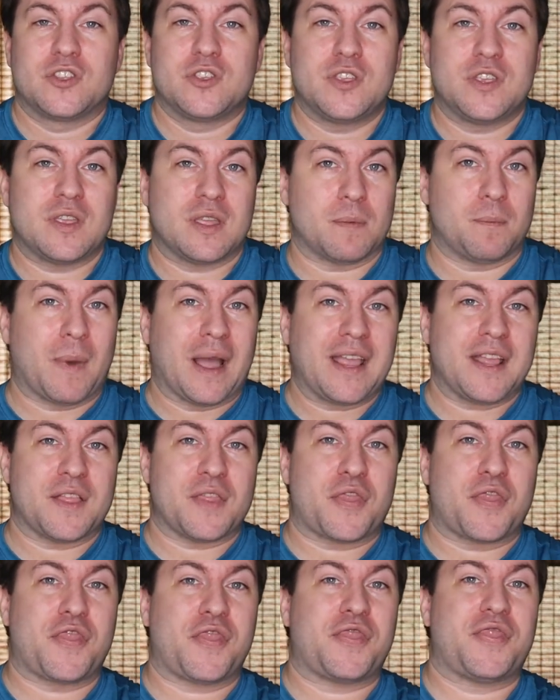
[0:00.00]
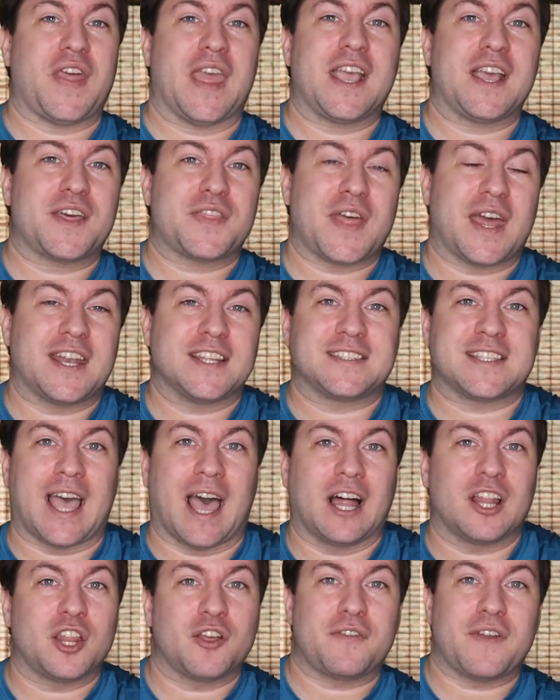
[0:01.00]
you might think that it's
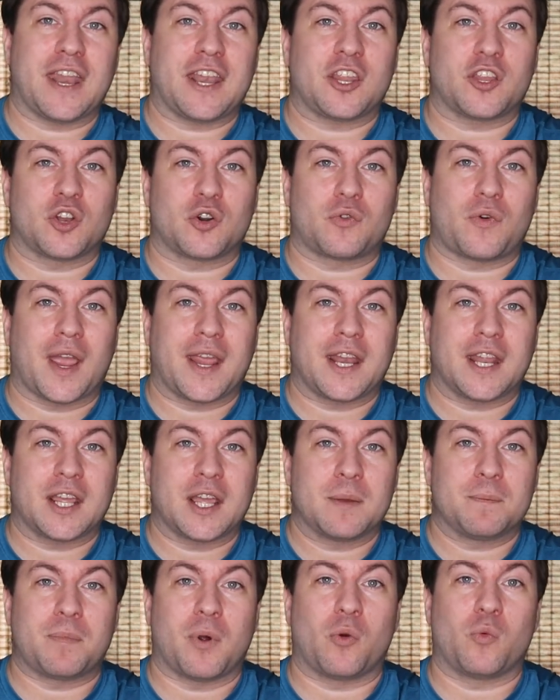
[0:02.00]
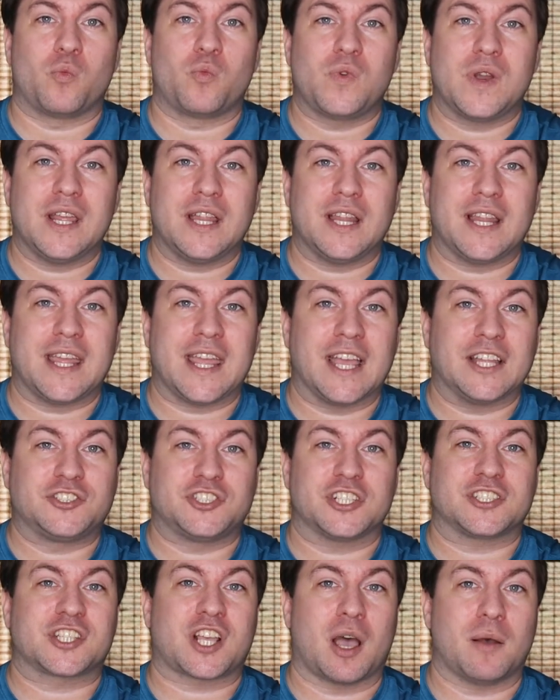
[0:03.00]
elevating your writing, but really it
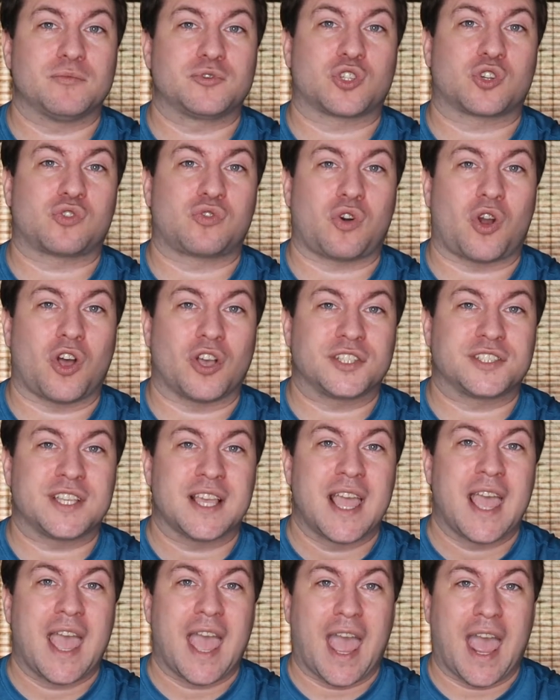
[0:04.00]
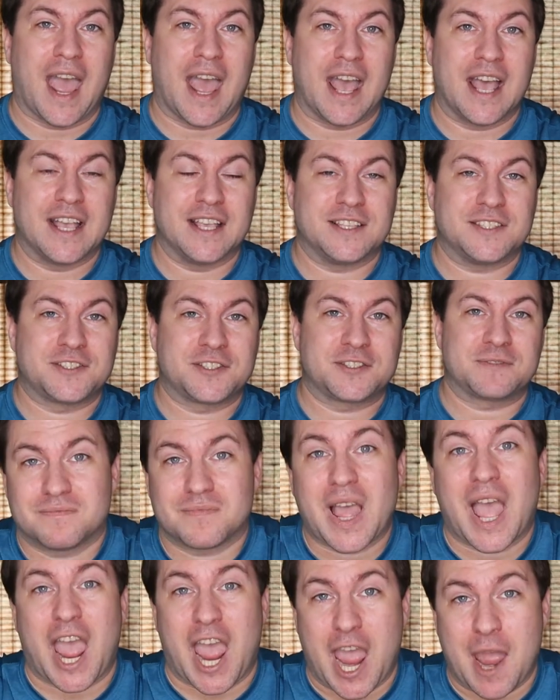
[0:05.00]
just comes across as
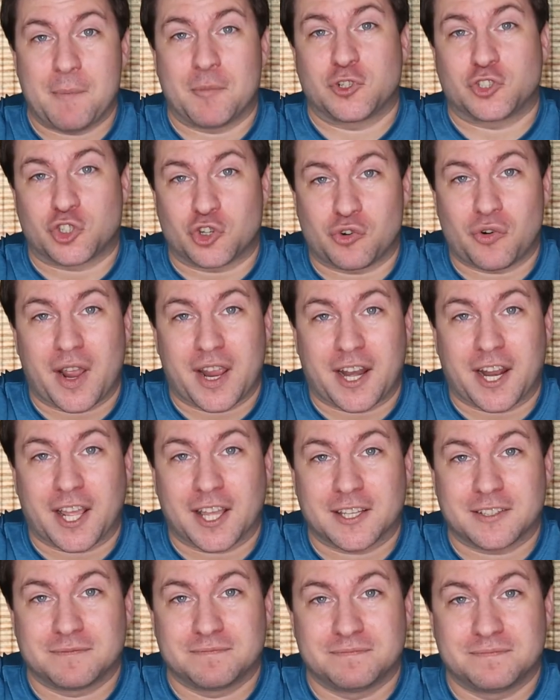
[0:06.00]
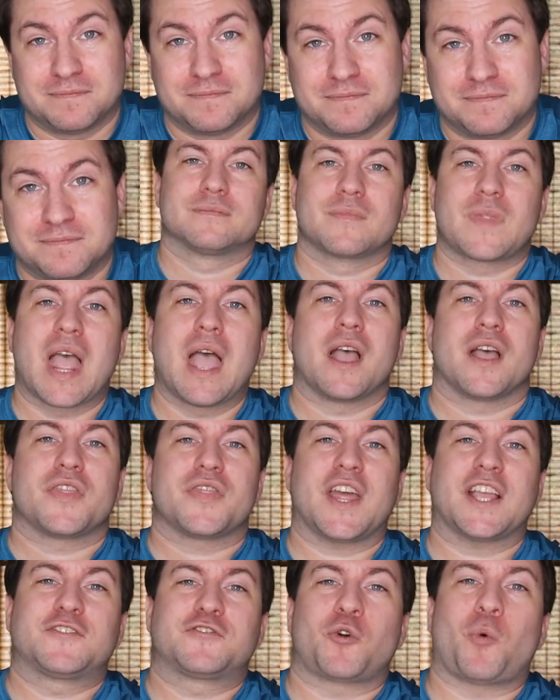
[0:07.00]
amateur writing.
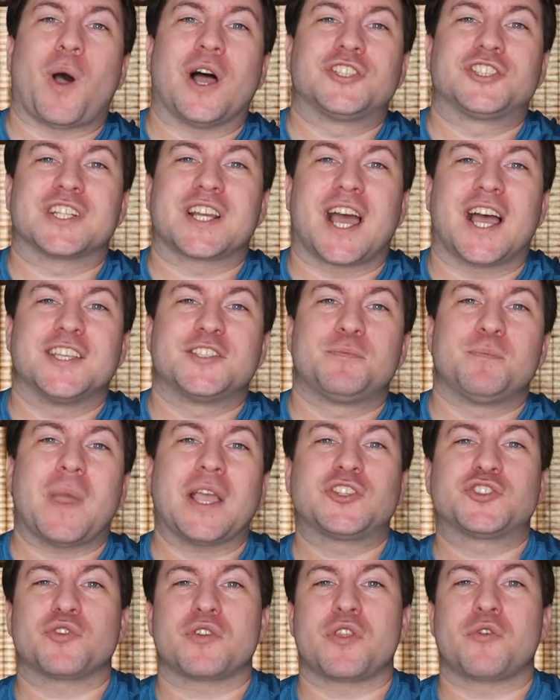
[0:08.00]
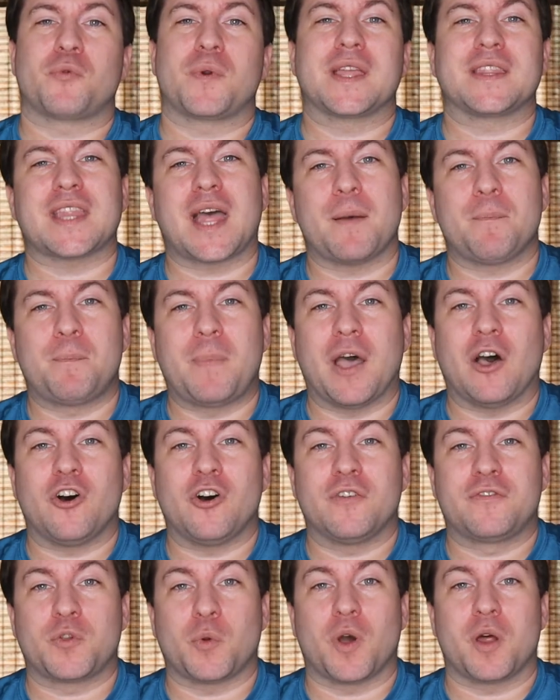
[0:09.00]
Thanks for watching, guys. Make sure to ring that bell
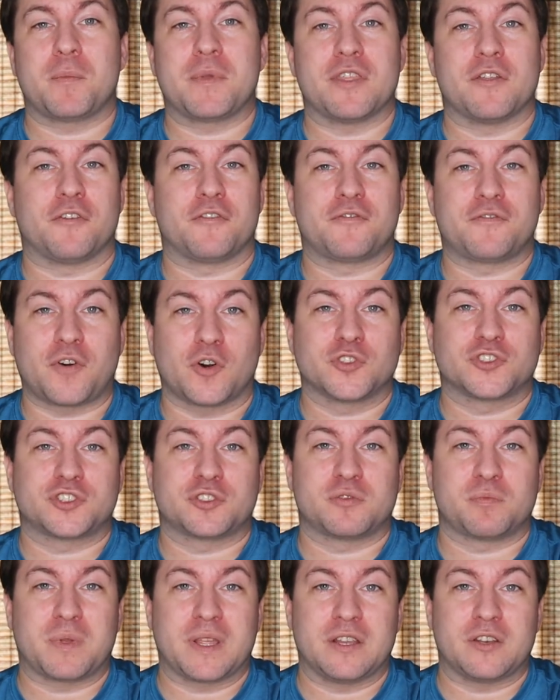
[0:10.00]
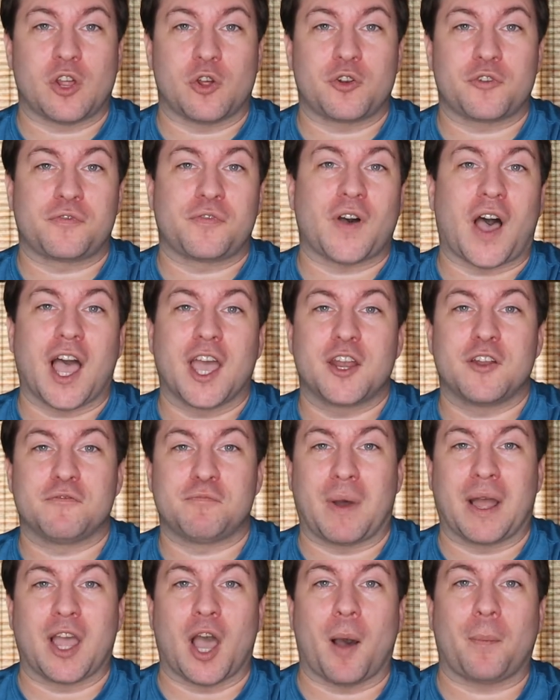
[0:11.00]
if you want to be the first to be notified of
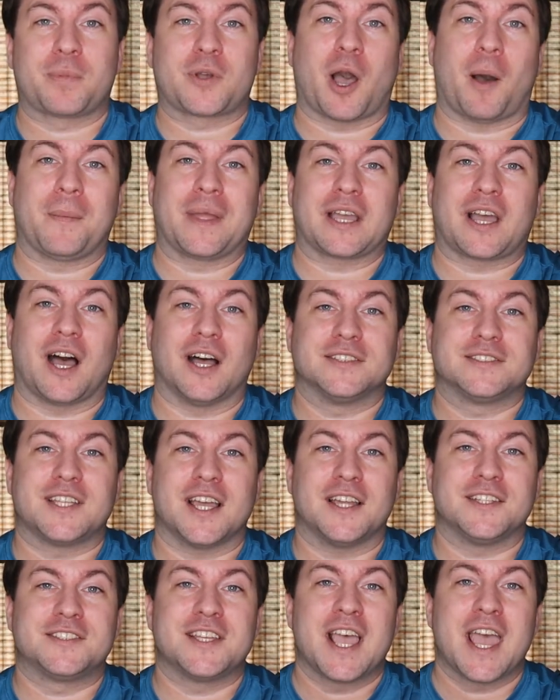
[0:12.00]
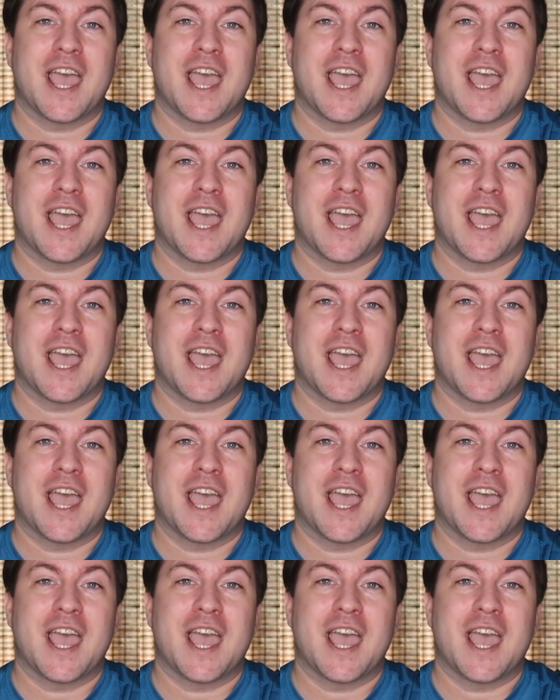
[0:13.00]
my upcoming content,